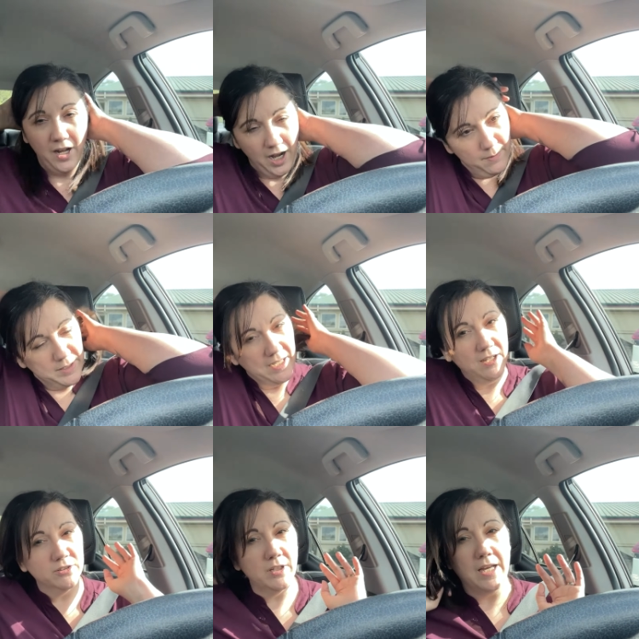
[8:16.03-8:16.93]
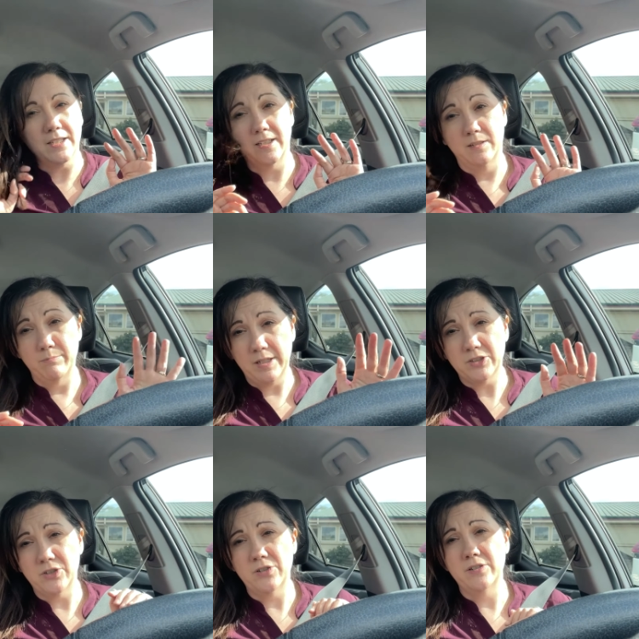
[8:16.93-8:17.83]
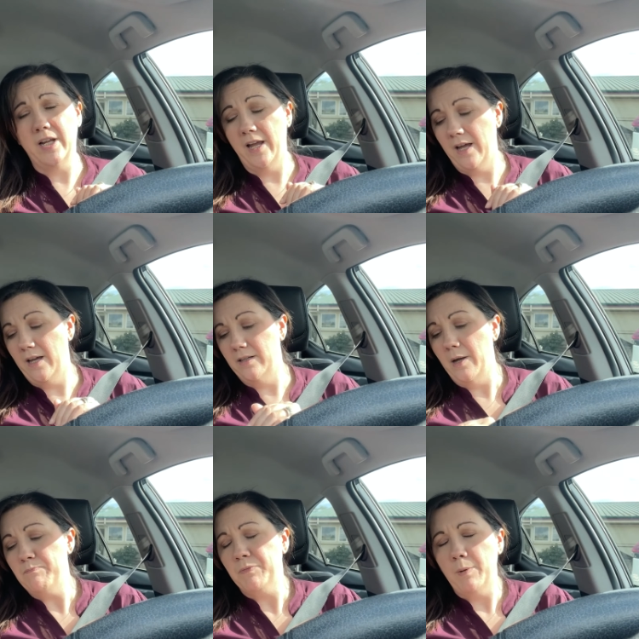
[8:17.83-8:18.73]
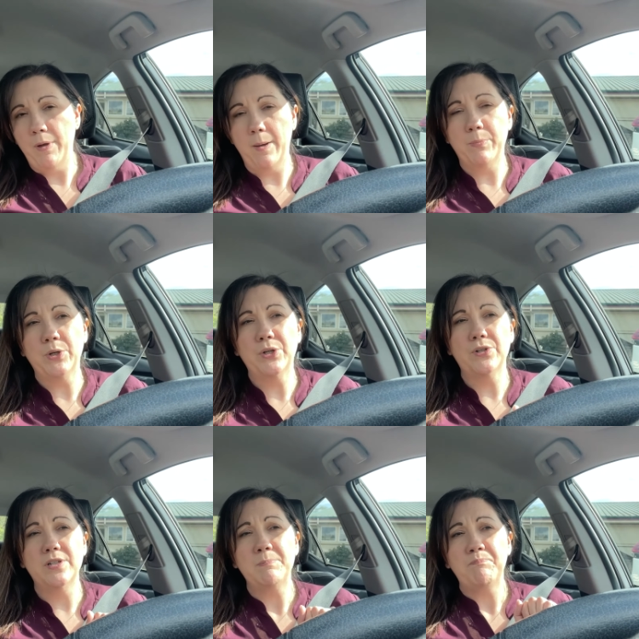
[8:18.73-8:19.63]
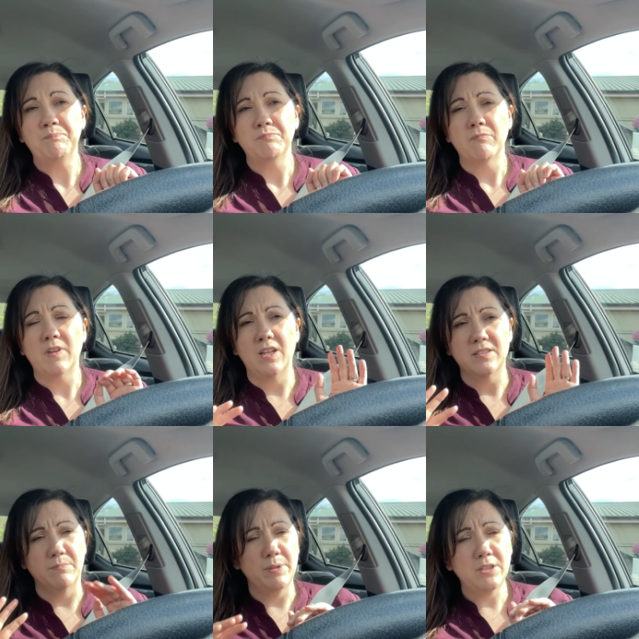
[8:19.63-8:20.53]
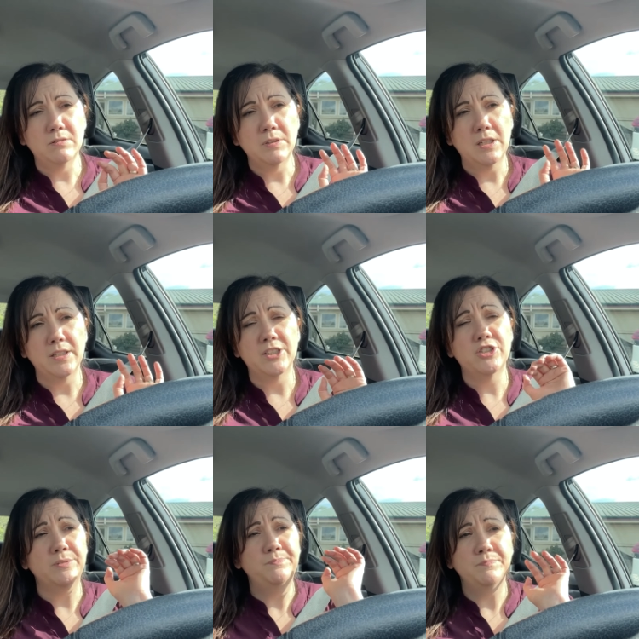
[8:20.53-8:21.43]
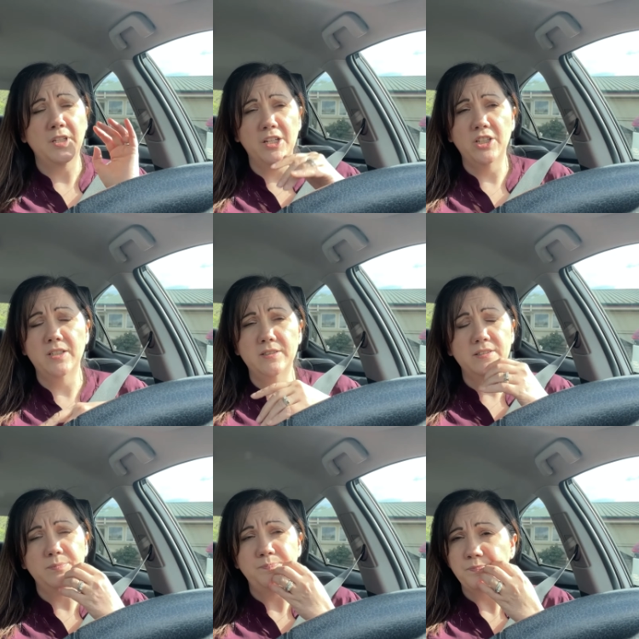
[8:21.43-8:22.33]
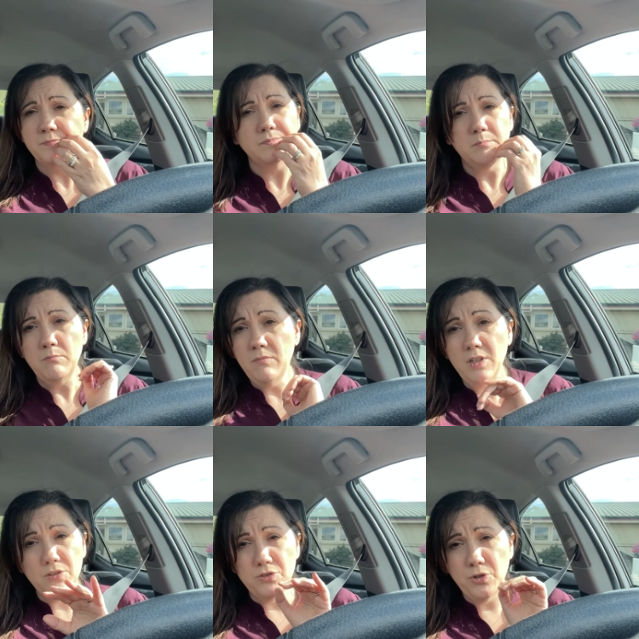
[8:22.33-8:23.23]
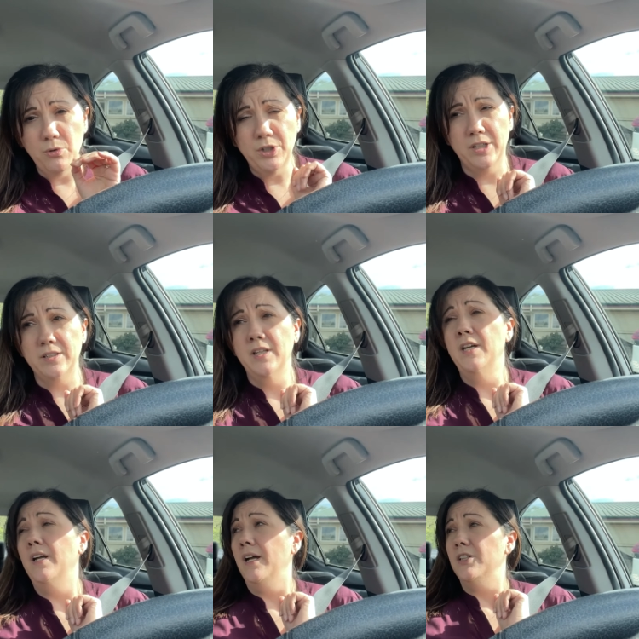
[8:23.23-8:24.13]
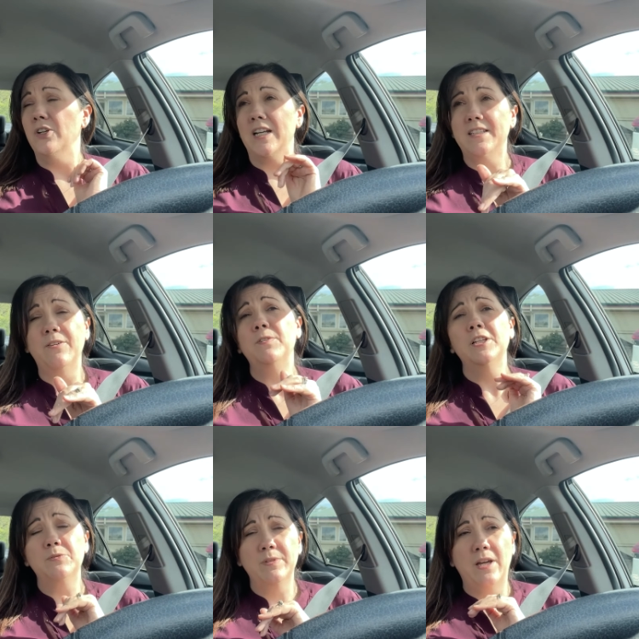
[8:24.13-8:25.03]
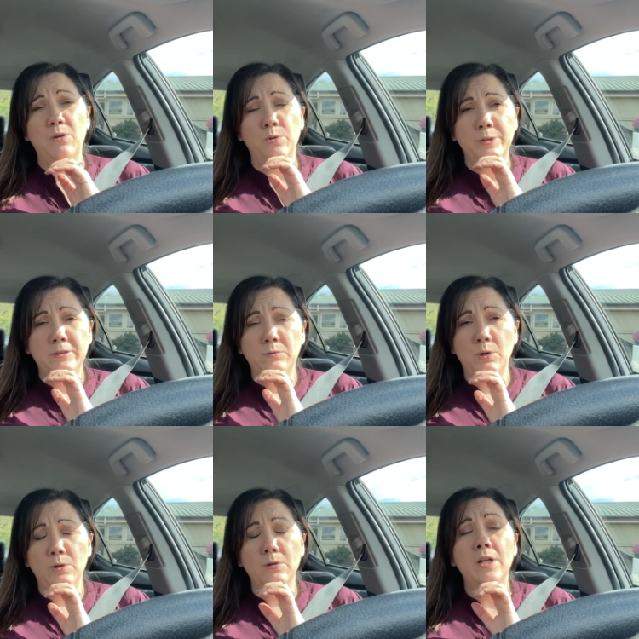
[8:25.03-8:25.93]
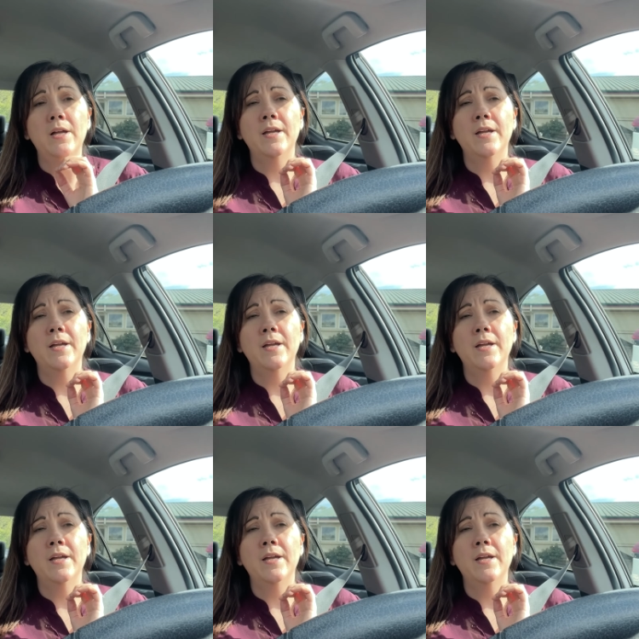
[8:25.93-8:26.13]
Um, and then I also added in mustard and pepper and some pickle relish, onions. So good. So I had that for lunch with that whole wheat roll,